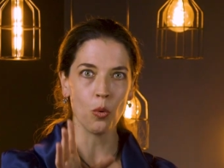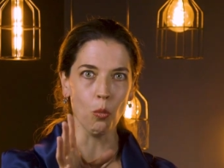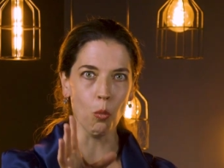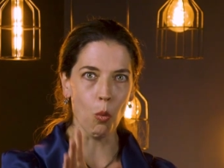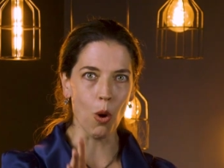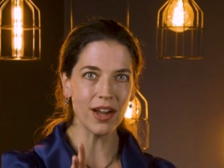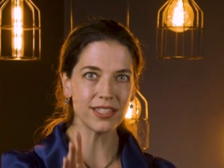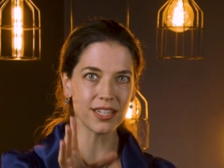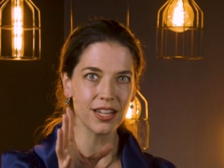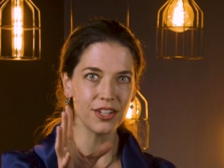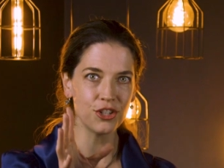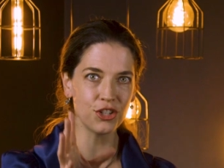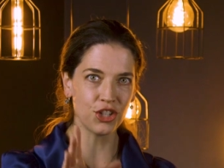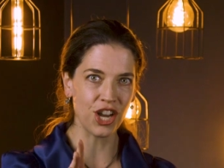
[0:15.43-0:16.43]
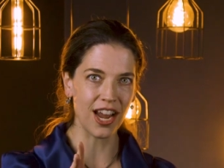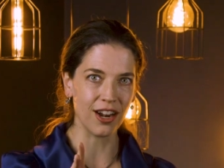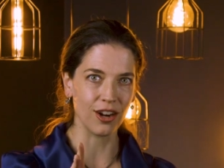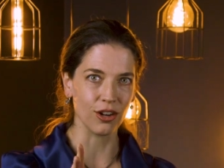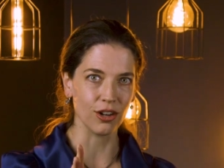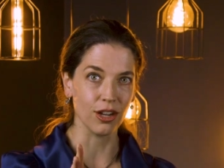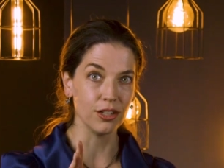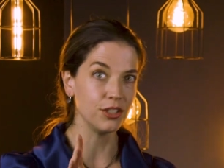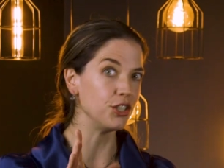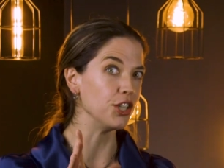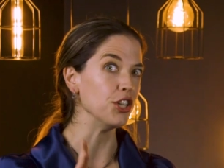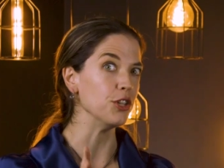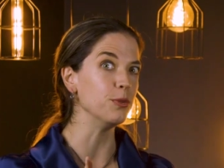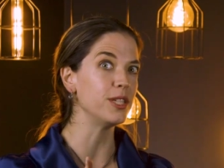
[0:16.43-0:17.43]
What chair
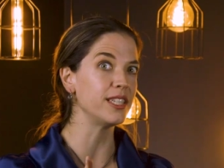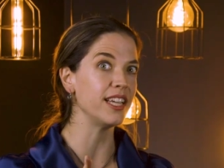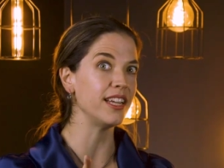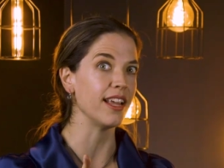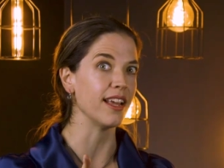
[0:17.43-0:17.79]
do you sit